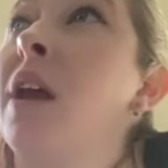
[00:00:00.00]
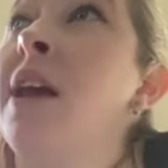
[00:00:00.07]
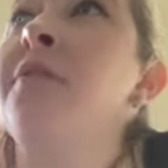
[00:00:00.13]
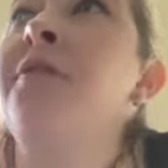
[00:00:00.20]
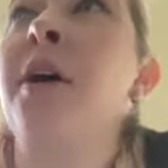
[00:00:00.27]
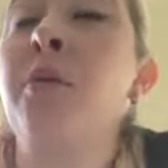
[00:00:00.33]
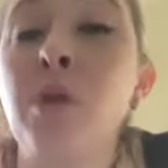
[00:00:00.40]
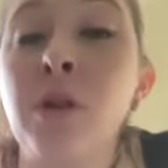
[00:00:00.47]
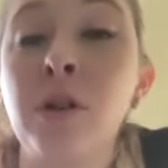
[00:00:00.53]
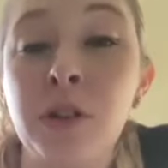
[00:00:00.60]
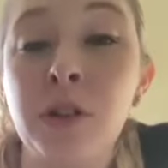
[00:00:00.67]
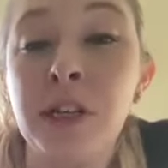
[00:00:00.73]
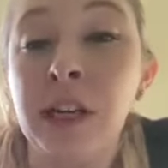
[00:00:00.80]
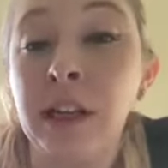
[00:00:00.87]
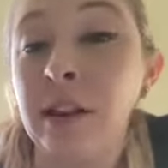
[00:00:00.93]
if I were
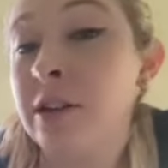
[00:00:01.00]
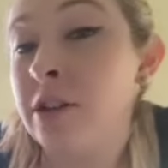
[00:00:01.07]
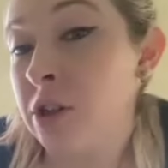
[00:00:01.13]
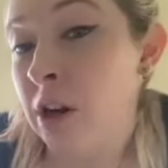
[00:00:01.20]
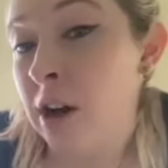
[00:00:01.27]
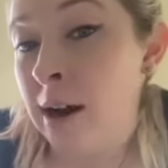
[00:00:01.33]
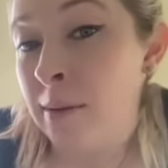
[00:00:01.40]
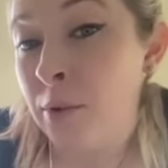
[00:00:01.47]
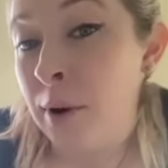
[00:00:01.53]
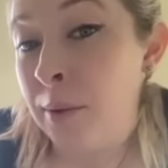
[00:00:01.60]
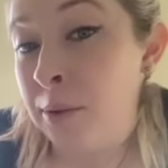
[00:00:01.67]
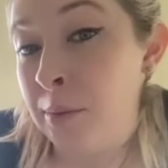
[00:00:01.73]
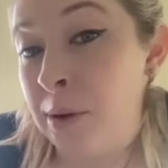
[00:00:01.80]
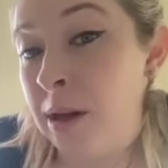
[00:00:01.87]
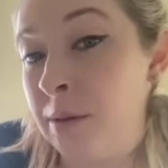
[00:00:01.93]
to get the job, what
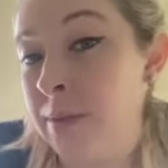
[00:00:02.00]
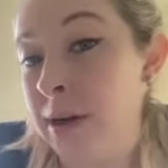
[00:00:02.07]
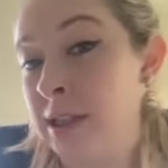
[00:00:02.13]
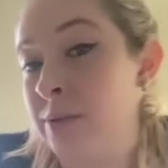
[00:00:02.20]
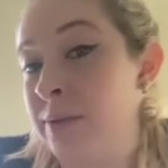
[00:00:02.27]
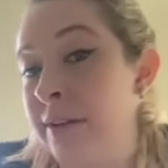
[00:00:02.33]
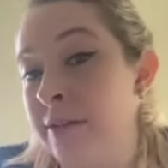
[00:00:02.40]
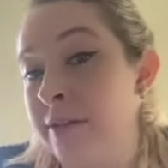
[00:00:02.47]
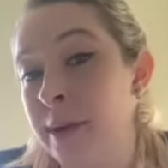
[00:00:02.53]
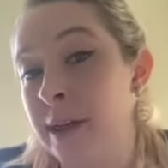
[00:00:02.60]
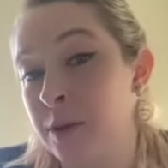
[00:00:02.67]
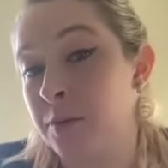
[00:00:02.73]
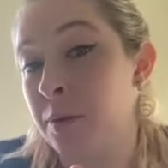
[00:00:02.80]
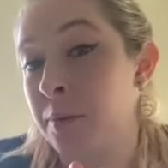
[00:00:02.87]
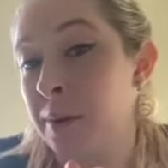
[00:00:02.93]
would be the best way for me
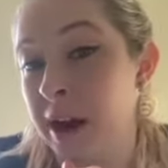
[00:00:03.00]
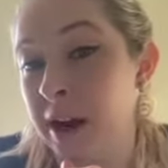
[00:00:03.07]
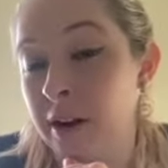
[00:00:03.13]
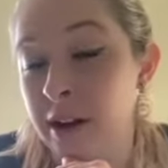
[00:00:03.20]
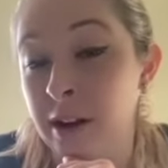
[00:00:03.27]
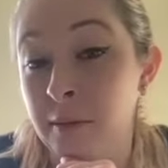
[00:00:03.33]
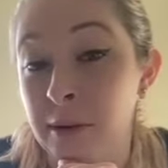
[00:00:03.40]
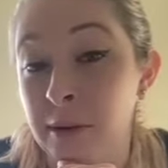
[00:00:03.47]
to prepare in the